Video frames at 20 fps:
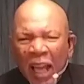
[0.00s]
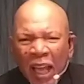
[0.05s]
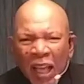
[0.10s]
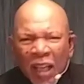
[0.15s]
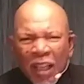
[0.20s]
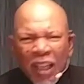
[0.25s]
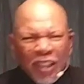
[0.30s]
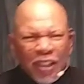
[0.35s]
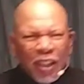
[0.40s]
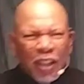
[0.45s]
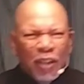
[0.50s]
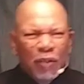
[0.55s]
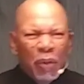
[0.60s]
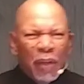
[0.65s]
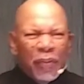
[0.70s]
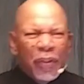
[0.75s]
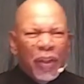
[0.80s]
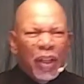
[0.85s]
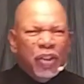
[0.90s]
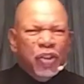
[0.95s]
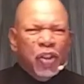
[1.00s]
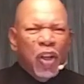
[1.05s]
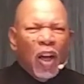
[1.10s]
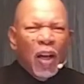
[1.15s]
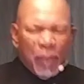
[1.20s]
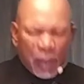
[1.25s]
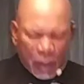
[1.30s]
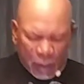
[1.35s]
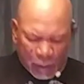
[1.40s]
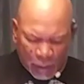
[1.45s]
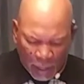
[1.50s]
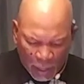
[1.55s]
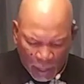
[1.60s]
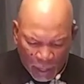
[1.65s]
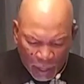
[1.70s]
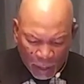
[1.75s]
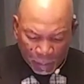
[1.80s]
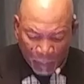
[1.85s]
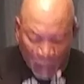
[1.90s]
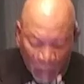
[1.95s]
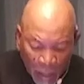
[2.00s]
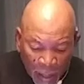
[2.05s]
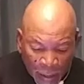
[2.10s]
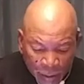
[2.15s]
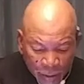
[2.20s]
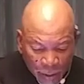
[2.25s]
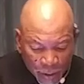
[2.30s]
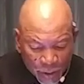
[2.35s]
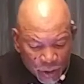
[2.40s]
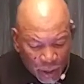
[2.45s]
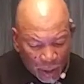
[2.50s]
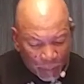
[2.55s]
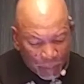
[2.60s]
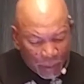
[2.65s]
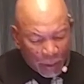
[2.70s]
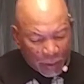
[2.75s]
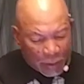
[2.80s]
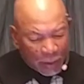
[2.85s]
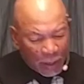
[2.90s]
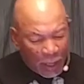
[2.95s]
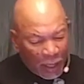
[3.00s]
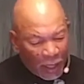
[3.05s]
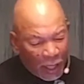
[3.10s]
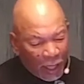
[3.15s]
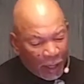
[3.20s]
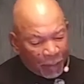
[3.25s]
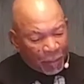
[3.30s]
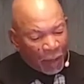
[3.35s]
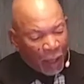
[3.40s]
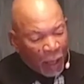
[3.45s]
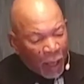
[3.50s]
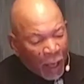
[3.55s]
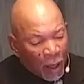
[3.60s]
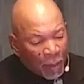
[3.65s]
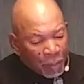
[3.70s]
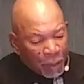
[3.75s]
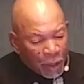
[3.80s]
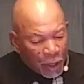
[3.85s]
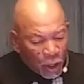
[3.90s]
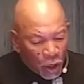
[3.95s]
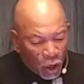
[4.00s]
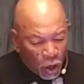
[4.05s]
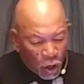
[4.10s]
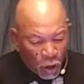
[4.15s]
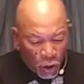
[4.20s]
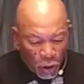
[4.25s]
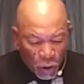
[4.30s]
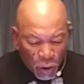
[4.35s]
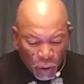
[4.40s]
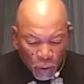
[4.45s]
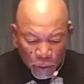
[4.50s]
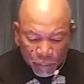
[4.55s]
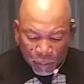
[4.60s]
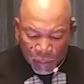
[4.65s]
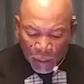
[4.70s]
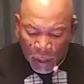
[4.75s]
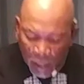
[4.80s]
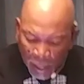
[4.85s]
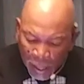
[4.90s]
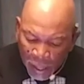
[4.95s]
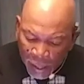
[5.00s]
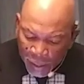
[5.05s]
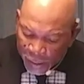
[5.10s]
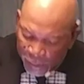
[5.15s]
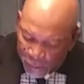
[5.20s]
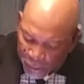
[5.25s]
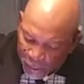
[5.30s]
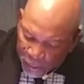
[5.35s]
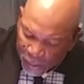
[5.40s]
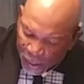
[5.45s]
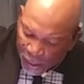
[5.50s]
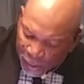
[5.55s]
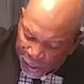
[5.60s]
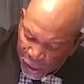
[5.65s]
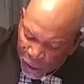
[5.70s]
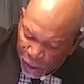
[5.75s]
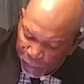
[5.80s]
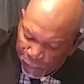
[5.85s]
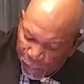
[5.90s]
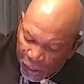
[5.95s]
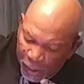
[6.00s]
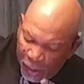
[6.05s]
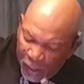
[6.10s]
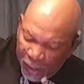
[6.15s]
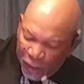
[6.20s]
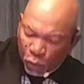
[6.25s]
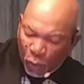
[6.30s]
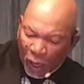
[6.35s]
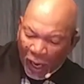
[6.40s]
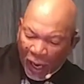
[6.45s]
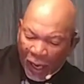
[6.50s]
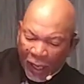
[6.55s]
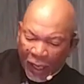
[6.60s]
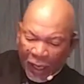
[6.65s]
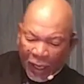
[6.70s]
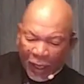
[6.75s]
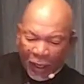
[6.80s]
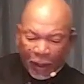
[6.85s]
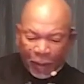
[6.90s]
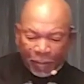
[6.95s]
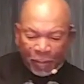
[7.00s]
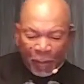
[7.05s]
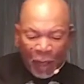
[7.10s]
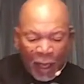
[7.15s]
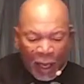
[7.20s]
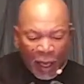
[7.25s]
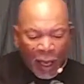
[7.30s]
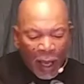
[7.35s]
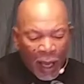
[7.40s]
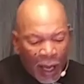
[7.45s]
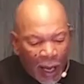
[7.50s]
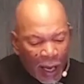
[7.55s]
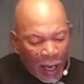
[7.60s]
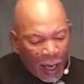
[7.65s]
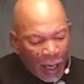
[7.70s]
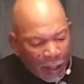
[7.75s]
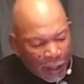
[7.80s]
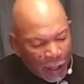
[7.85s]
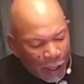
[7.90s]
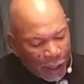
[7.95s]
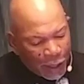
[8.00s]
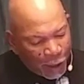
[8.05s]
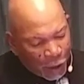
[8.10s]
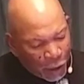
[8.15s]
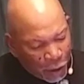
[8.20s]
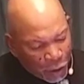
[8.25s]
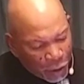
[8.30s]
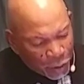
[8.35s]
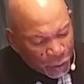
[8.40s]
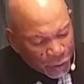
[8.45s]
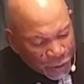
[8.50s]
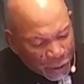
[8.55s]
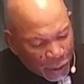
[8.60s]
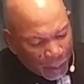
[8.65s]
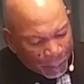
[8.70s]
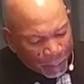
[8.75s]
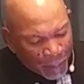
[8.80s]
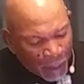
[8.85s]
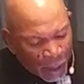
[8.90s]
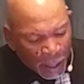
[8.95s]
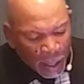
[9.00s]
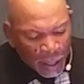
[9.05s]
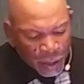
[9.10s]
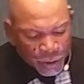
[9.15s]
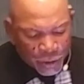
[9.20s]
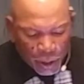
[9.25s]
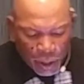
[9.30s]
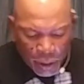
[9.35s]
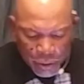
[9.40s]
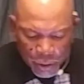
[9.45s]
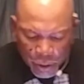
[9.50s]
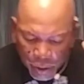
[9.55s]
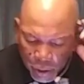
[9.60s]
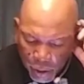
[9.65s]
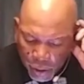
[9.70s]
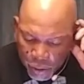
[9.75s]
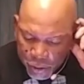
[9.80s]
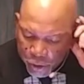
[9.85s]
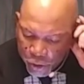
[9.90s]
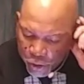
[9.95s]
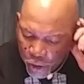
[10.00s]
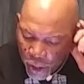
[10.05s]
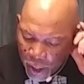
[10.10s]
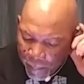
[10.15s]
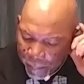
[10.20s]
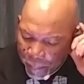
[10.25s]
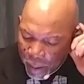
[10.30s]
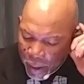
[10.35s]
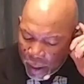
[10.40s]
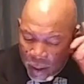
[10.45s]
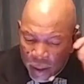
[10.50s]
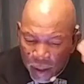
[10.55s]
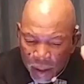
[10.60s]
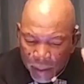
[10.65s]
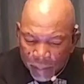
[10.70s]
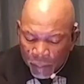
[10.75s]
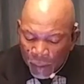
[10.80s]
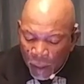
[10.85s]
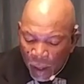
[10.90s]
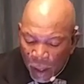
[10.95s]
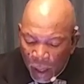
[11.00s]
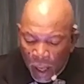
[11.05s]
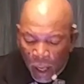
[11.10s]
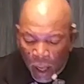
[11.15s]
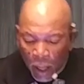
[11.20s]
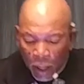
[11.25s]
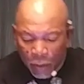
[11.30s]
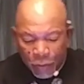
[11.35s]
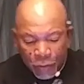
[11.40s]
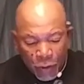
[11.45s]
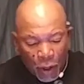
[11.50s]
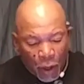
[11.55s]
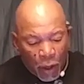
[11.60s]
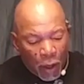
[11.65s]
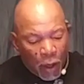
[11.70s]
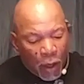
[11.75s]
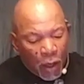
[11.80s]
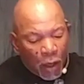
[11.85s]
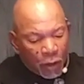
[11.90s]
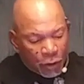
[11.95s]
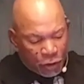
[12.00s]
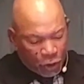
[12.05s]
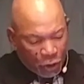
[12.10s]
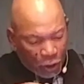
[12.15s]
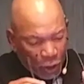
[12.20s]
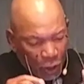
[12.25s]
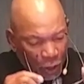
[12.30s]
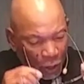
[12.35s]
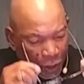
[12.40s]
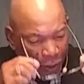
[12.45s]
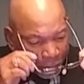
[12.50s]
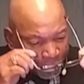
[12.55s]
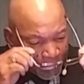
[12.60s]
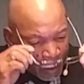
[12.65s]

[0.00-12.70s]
Listen what the psalmist said. The psalmist said, behold, he that keepeth Israel. Hallelujah. Shall neither slumber nor sleep.